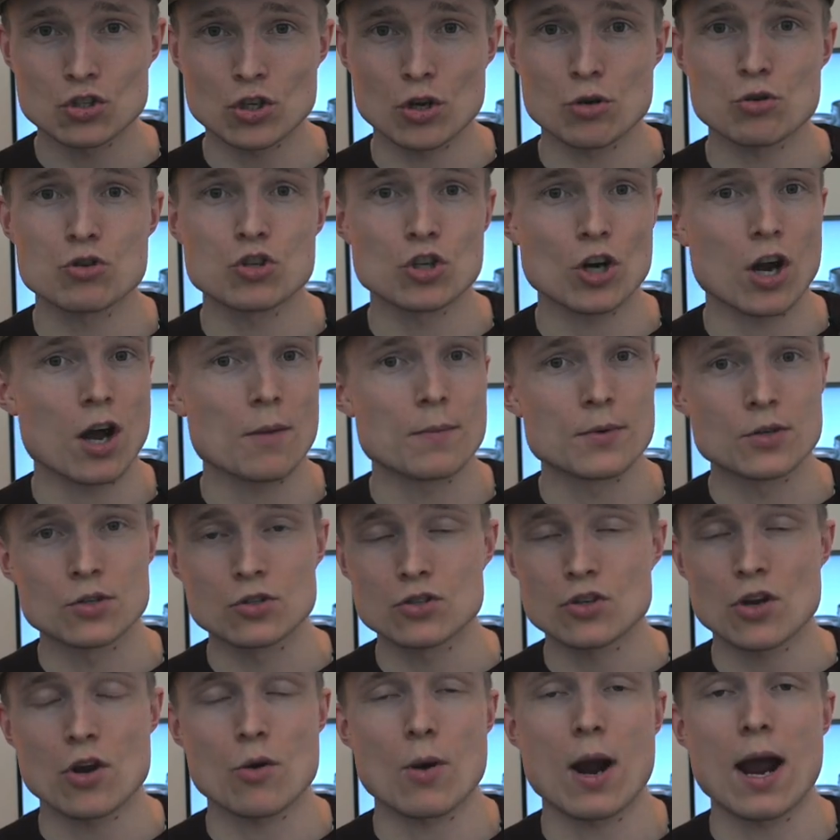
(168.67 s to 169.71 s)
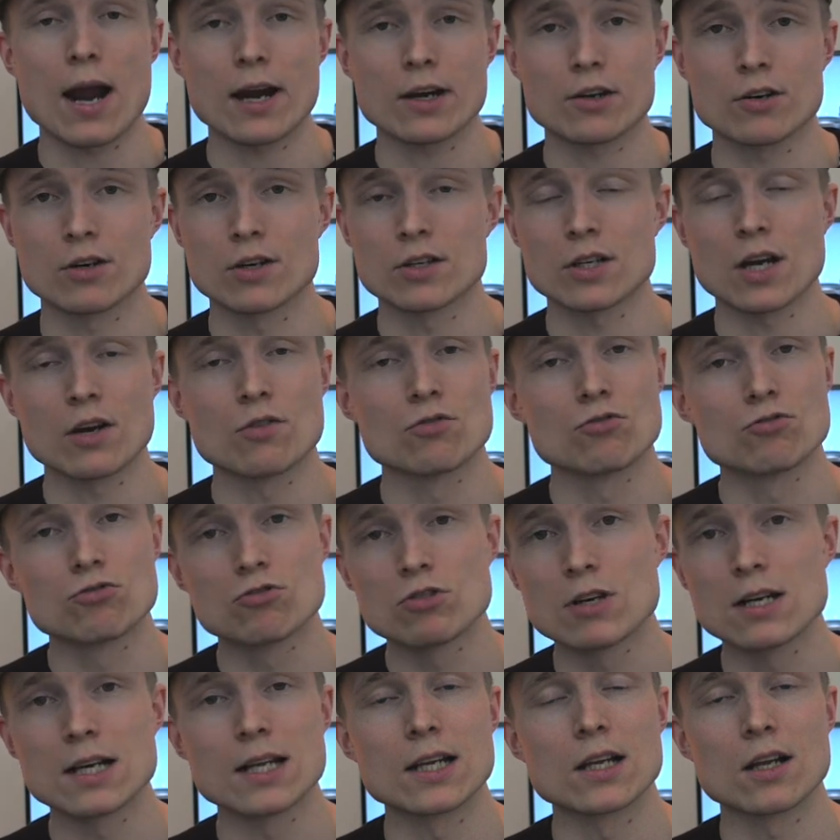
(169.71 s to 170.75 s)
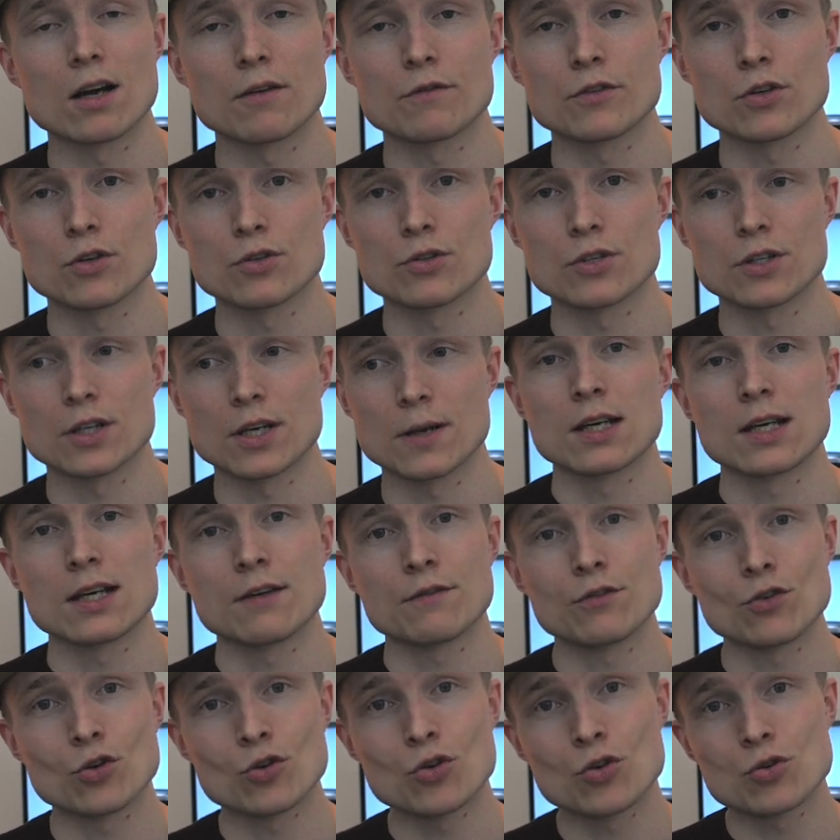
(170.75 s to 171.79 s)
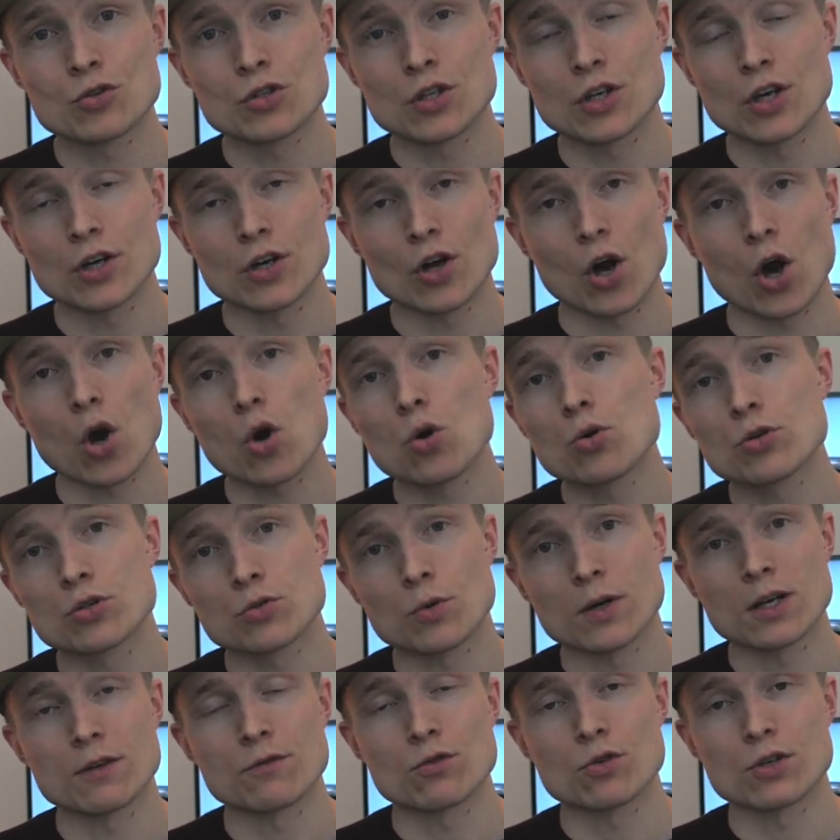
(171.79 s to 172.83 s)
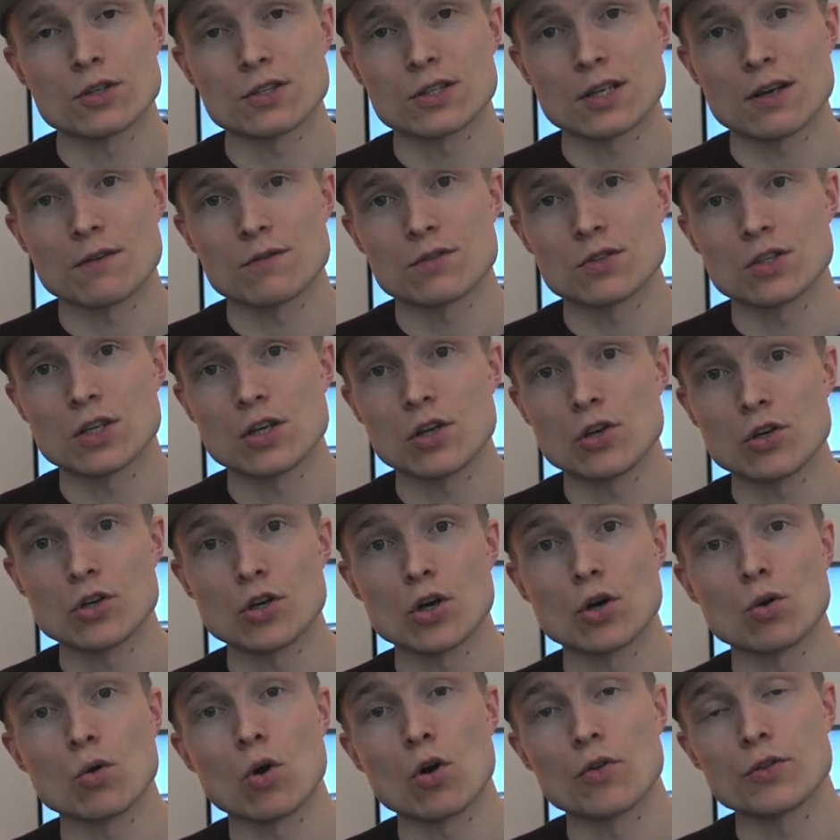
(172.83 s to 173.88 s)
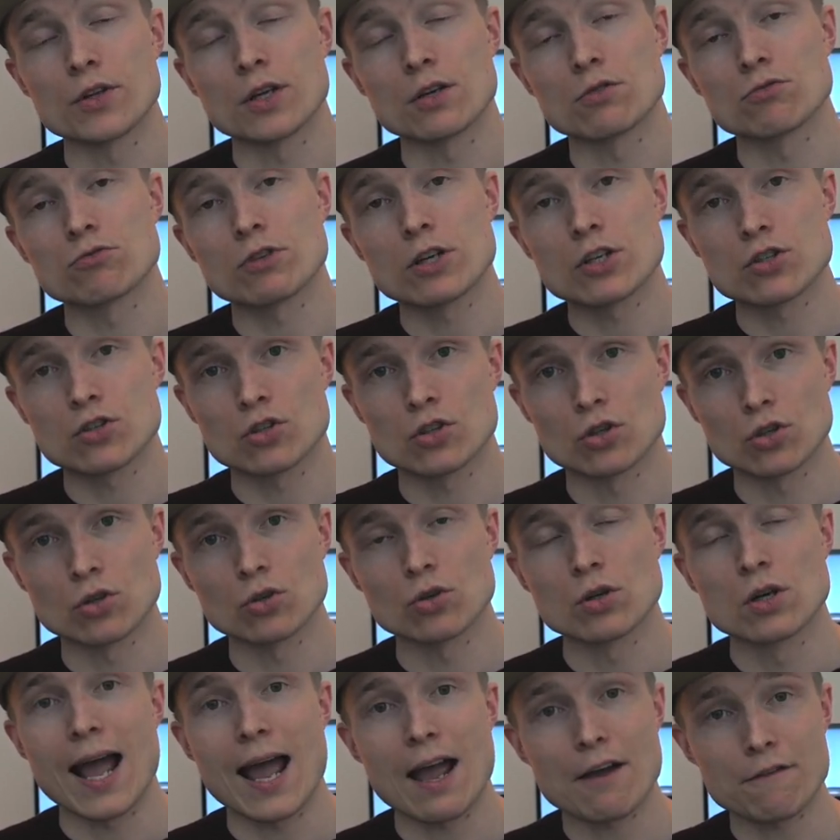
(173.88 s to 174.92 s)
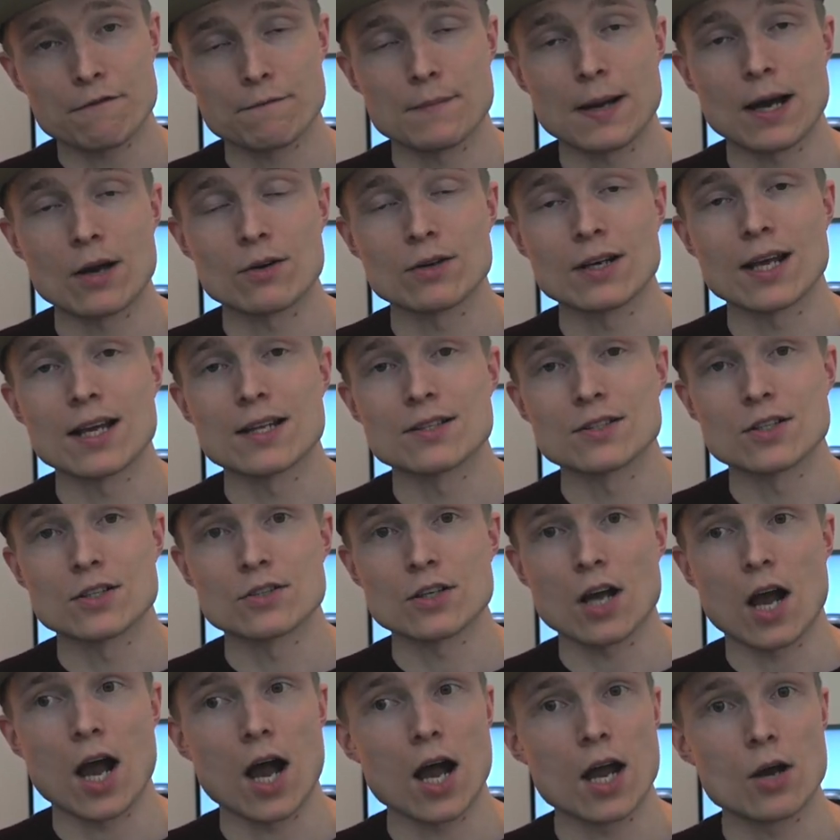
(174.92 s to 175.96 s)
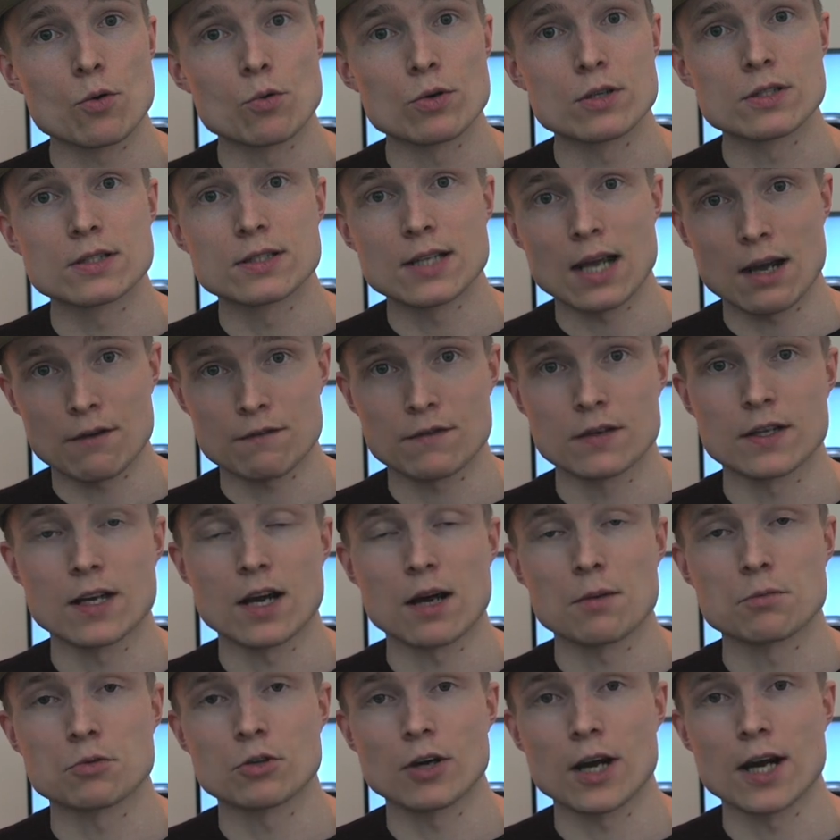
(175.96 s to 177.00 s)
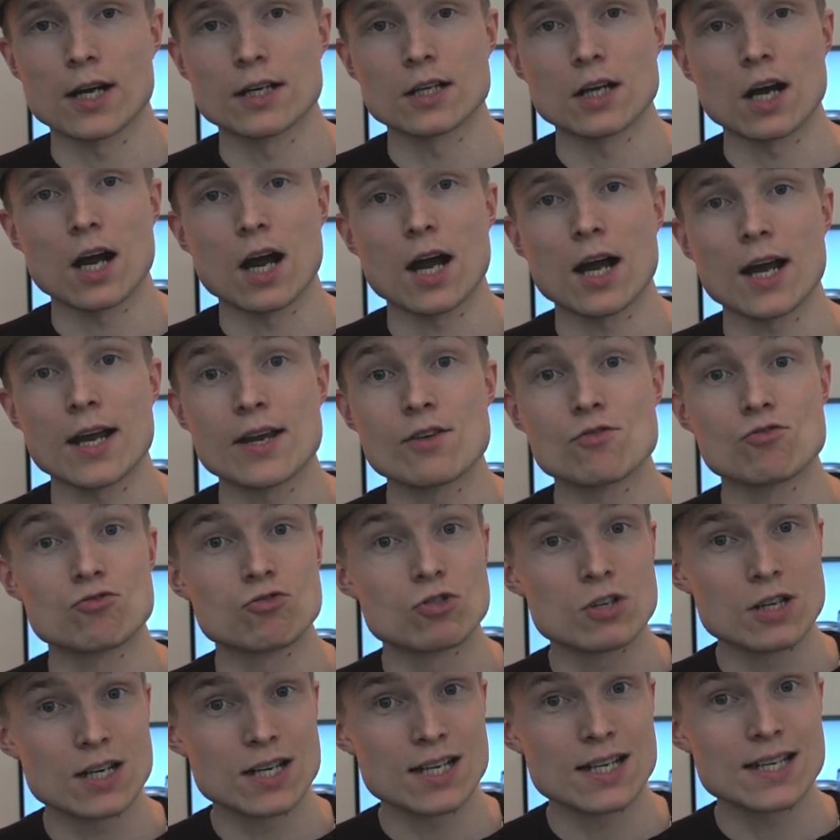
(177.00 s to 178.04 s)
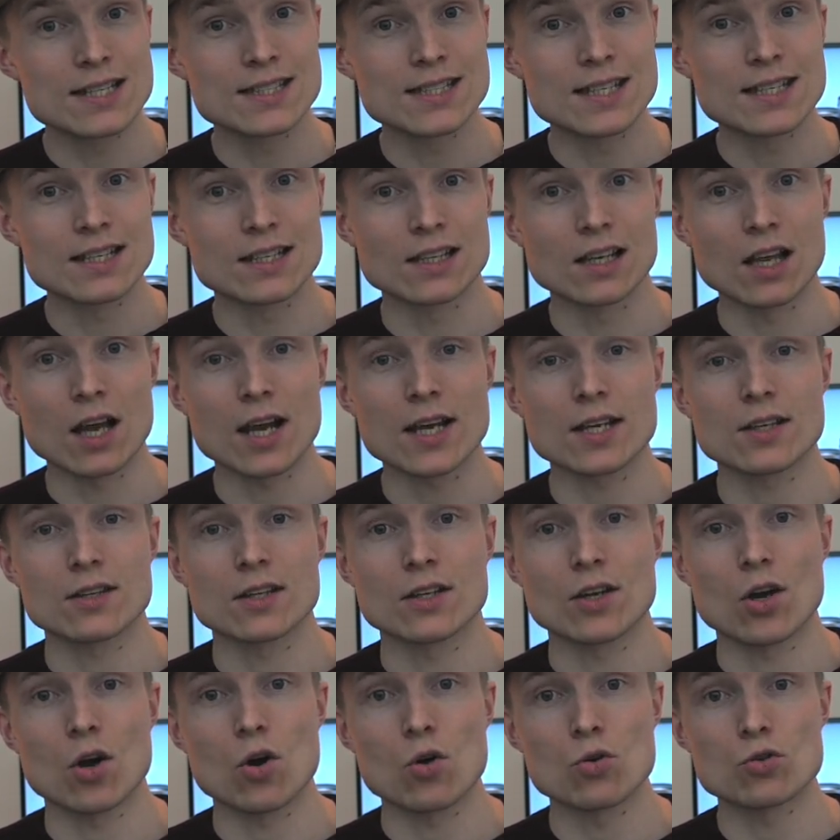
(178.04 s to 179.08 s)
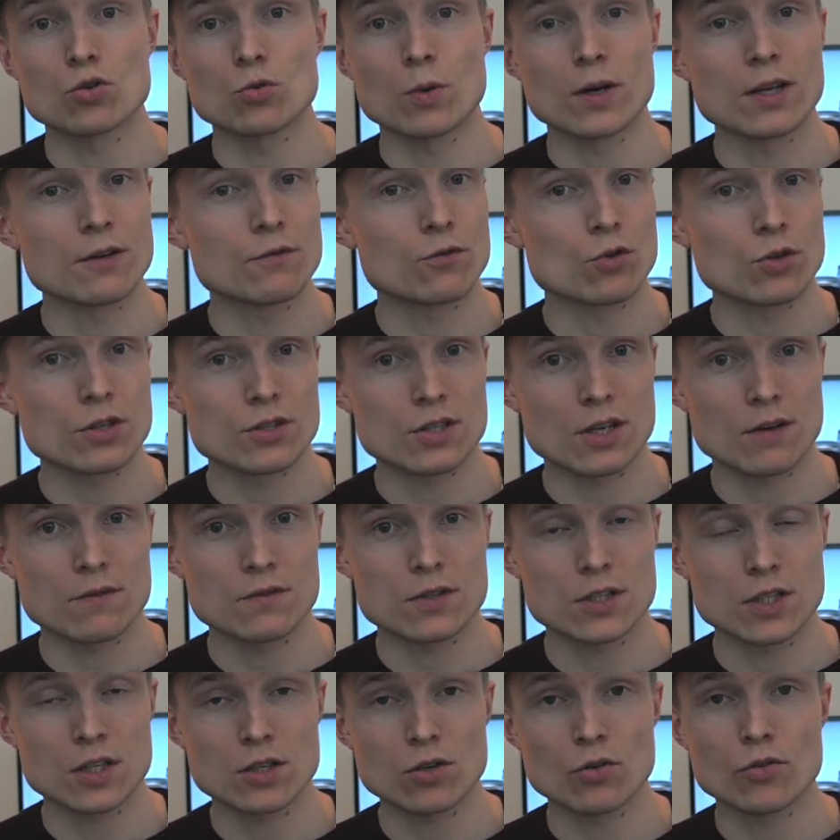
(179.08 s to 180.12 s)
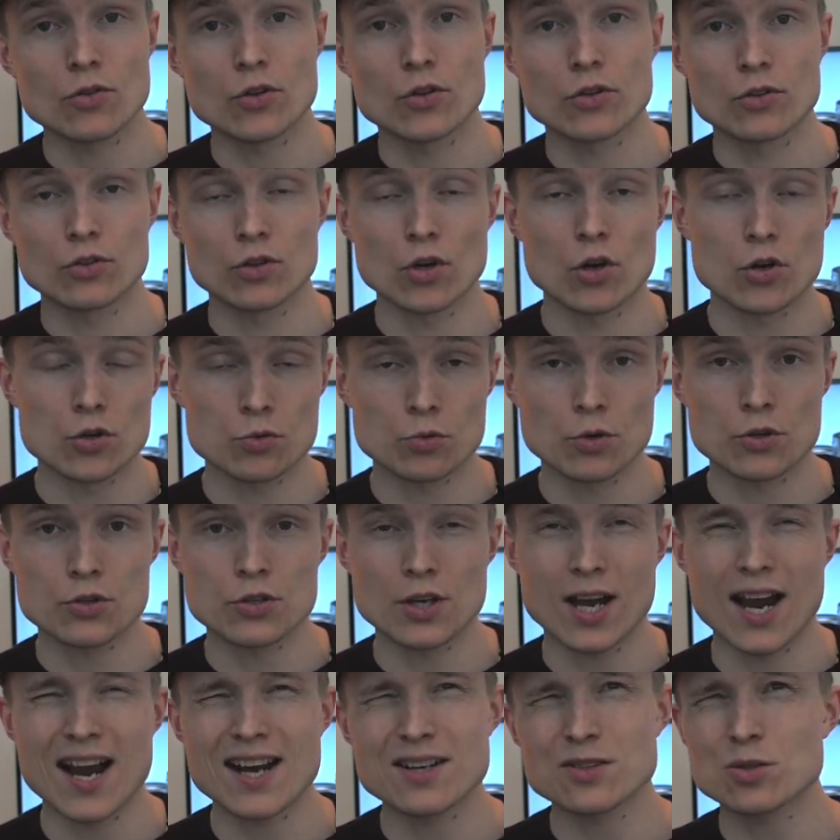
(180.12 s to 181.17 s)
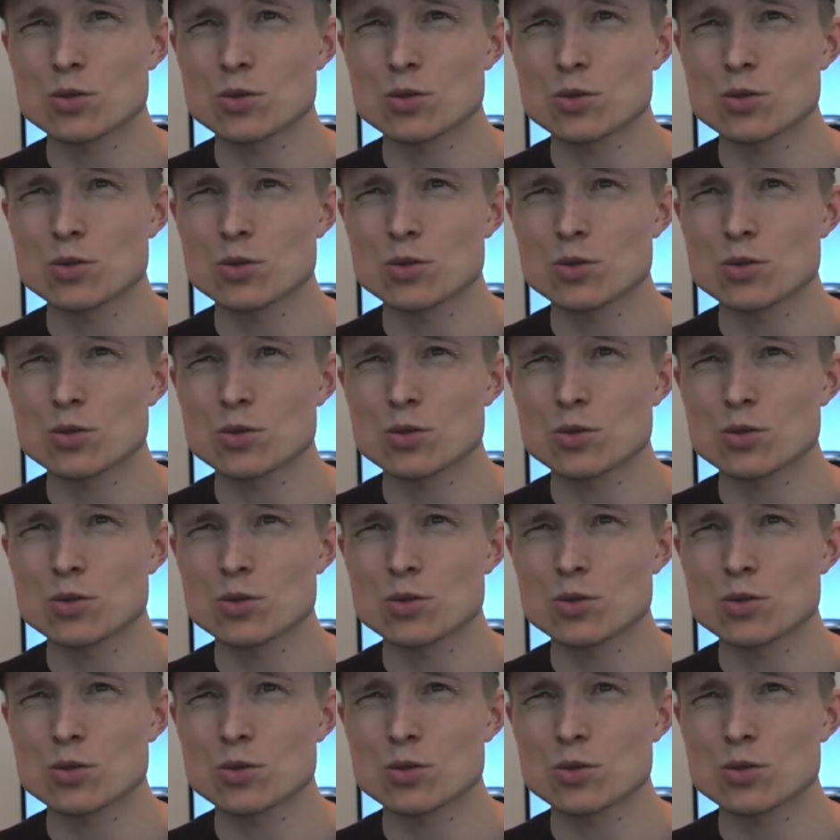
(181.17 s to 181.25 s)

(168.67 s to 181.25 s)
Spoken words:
so sharp. It's so accurate. I really love using it. If you're using an old 24-70, on the original f-mount lenses, I would definitely upgrade. I really didn't like the old 24-70 on those ones. I had